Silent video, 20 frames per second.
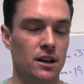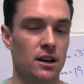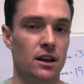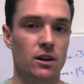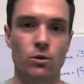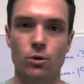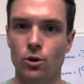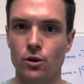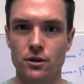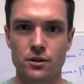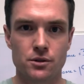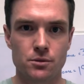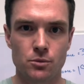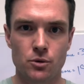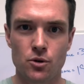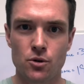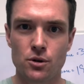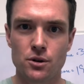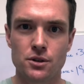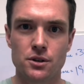Enrolled in some
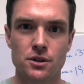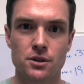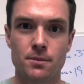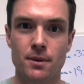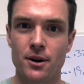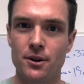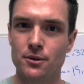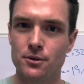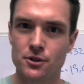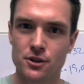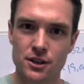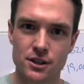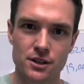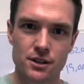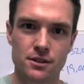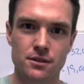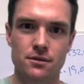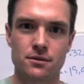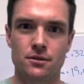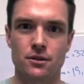courses about nutrition.